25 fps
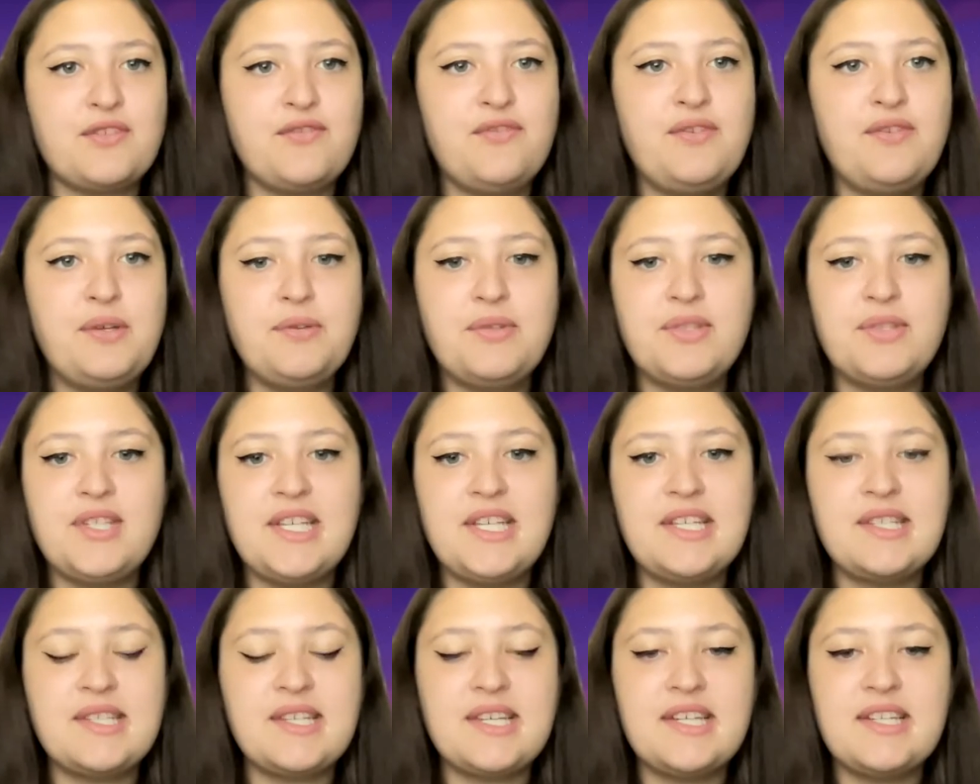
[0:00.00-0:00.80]
few
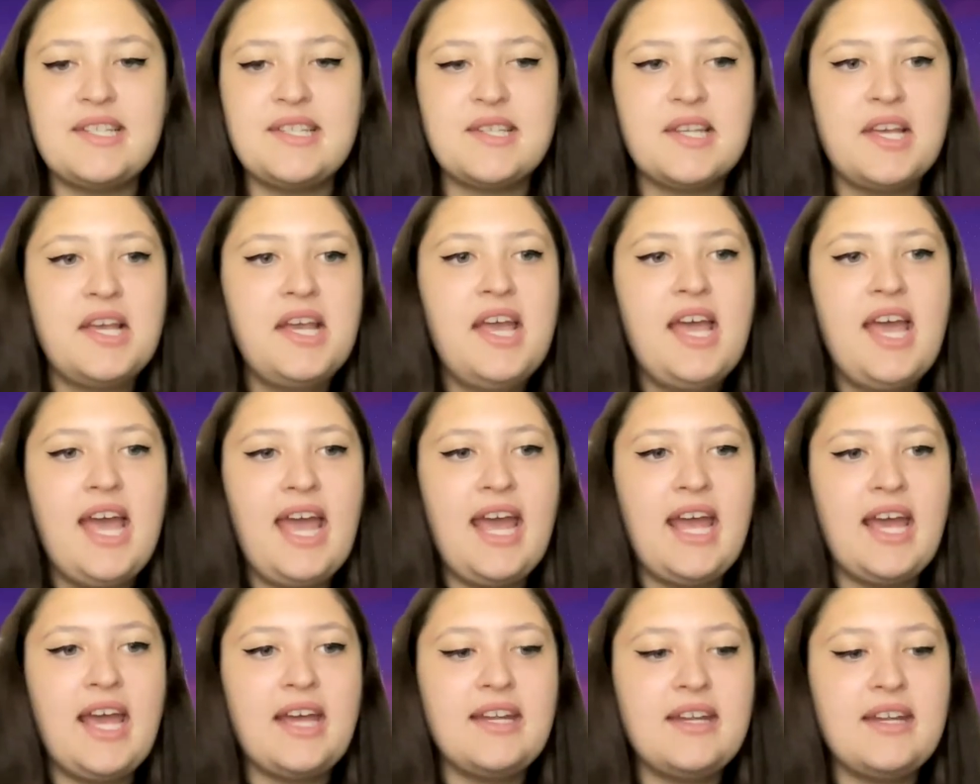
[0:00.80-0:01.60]
seasons.
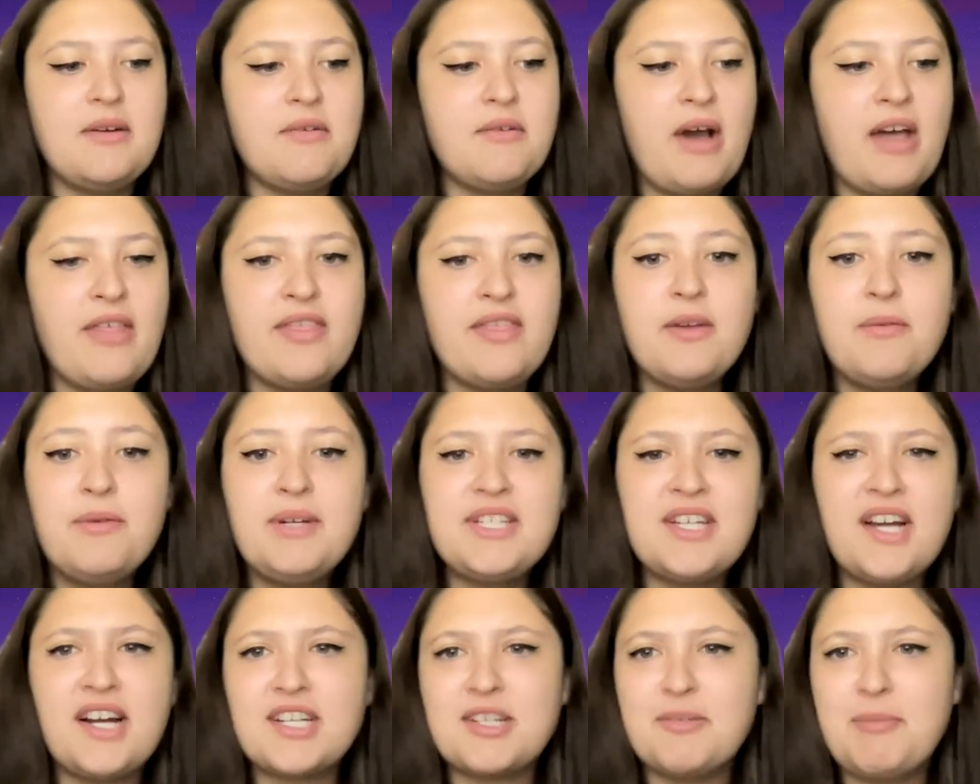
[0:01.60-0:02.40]
And I think we
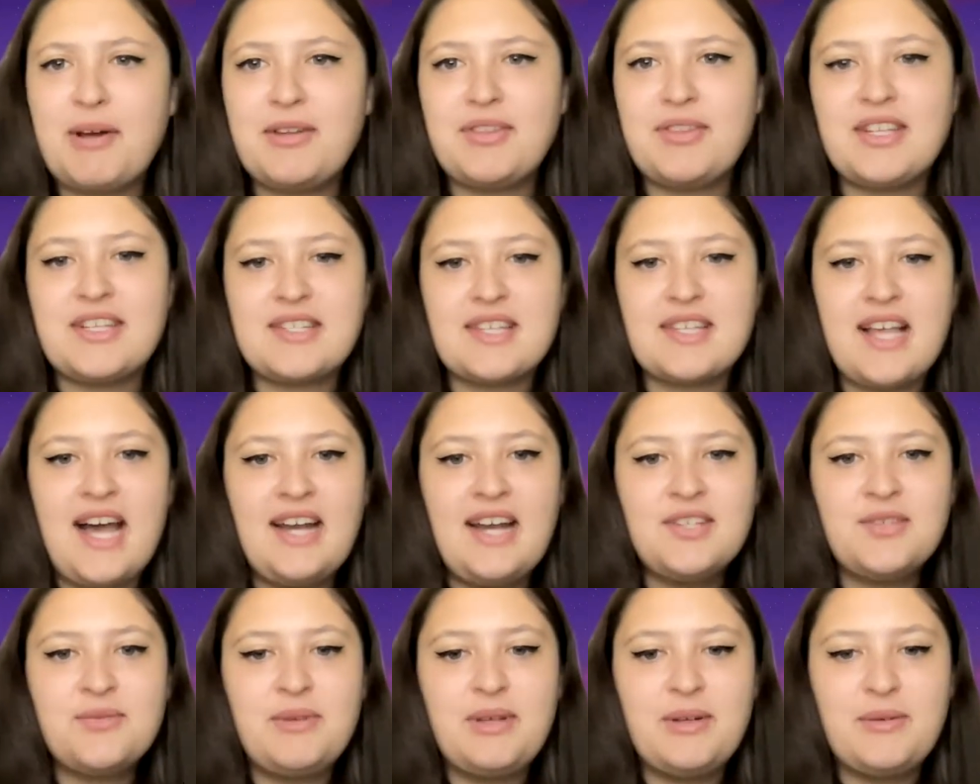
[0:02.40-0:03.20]
talked about this
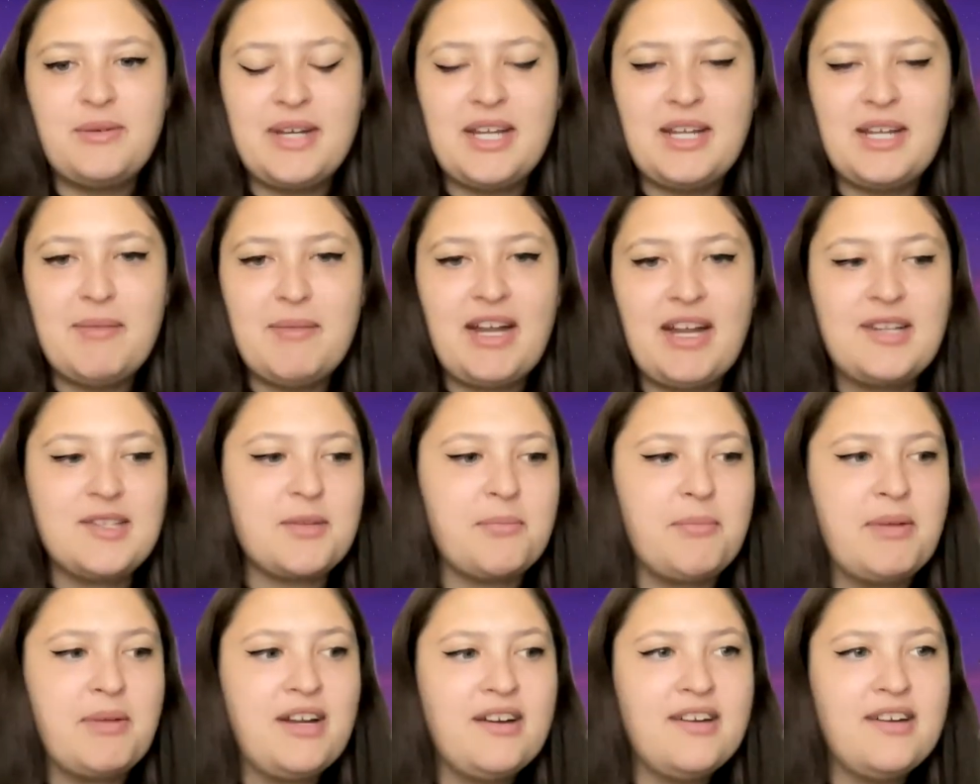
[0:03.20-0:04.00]
last week when he made his
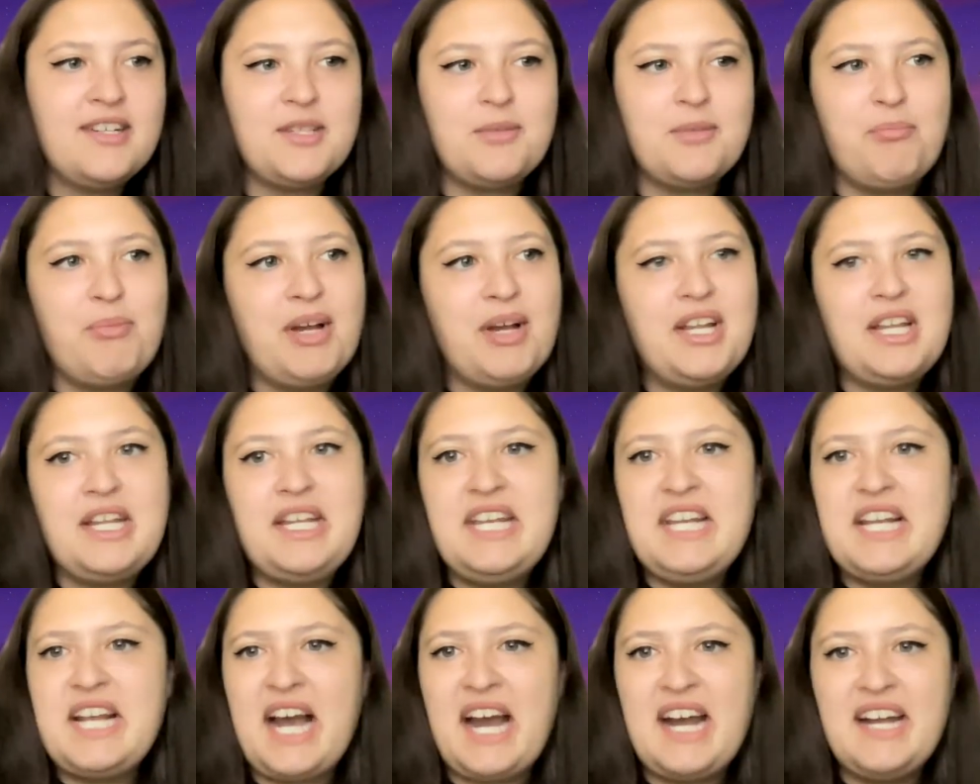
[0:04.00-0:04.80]
appearance, but
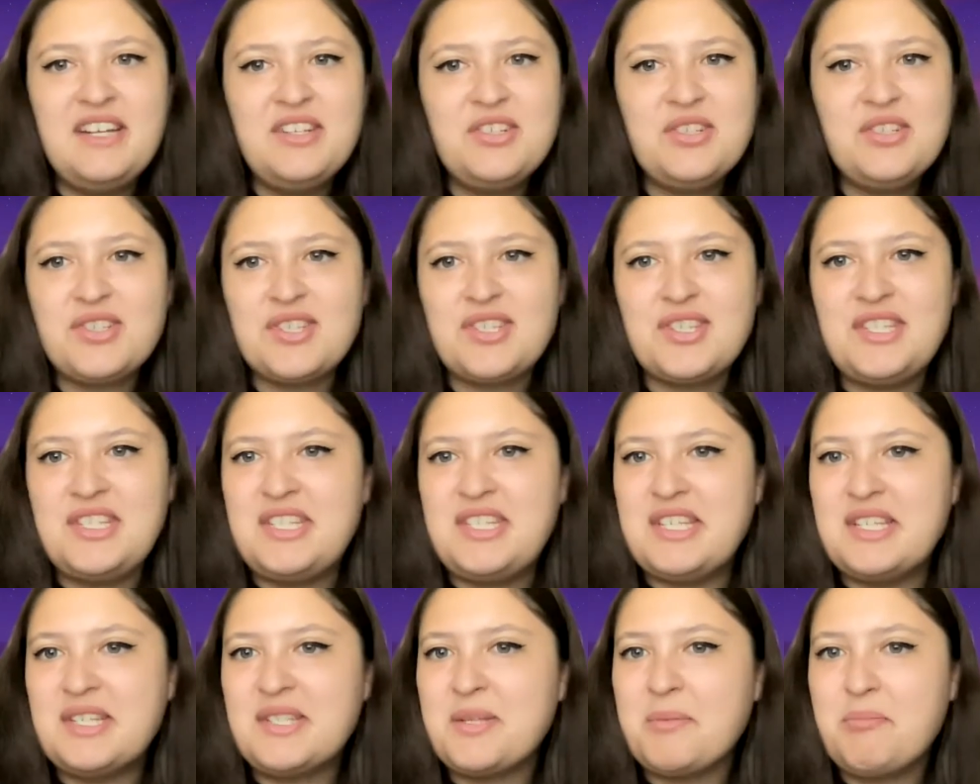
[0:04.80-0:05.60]
he kind of just
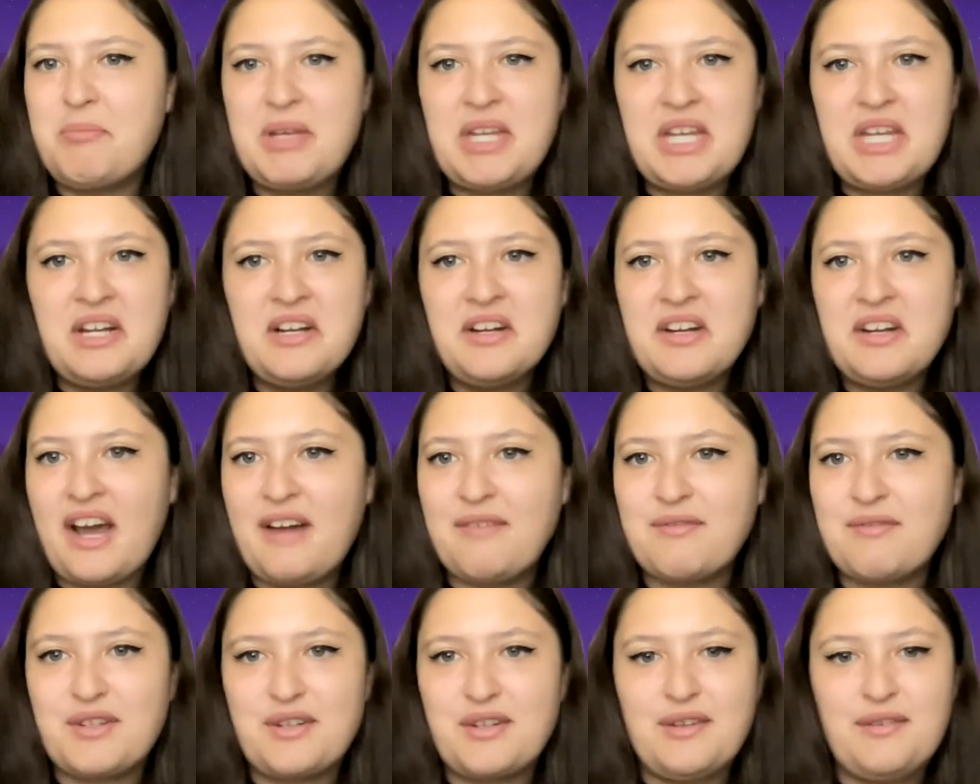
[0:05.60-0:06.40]
disappeared
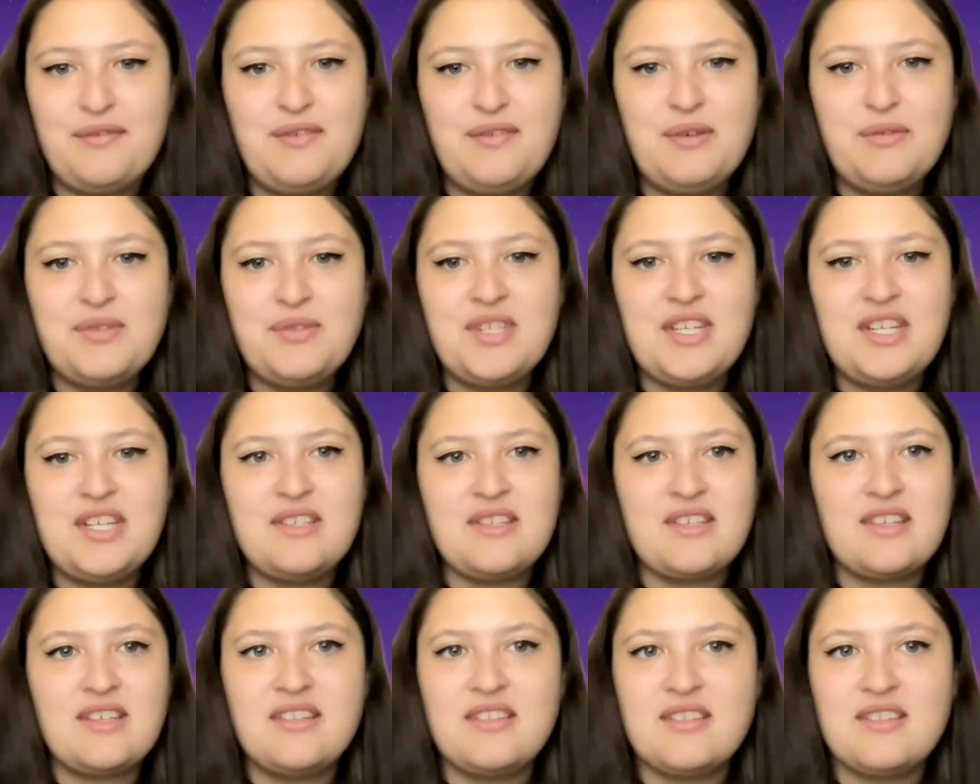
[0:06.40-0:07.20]
after a few
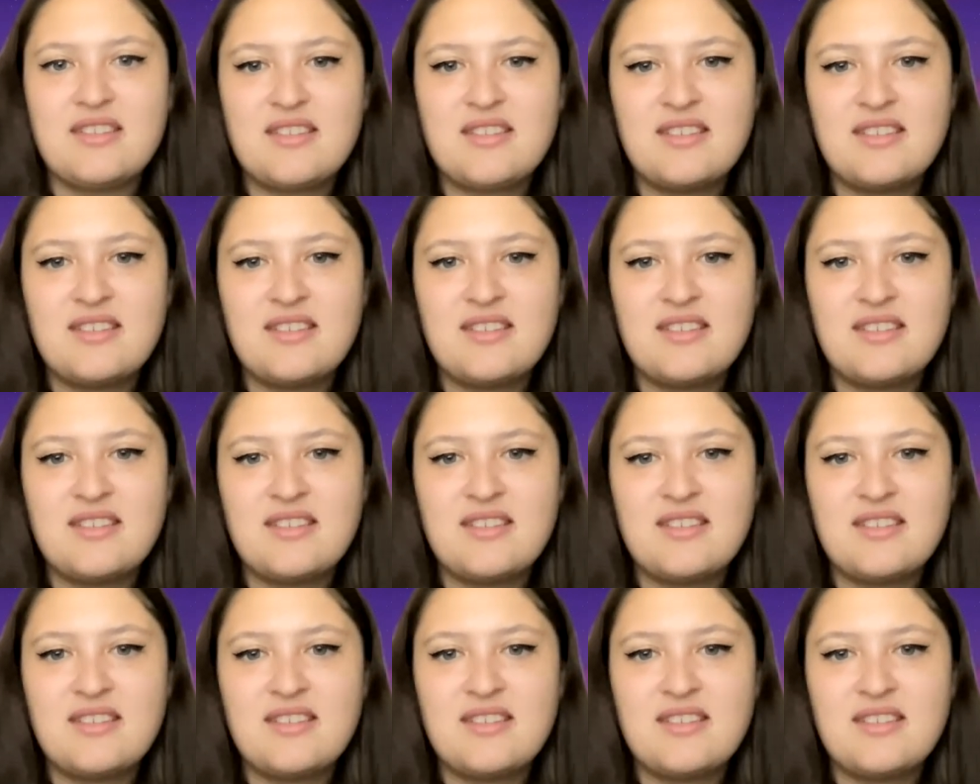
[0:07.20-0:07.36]
seasons.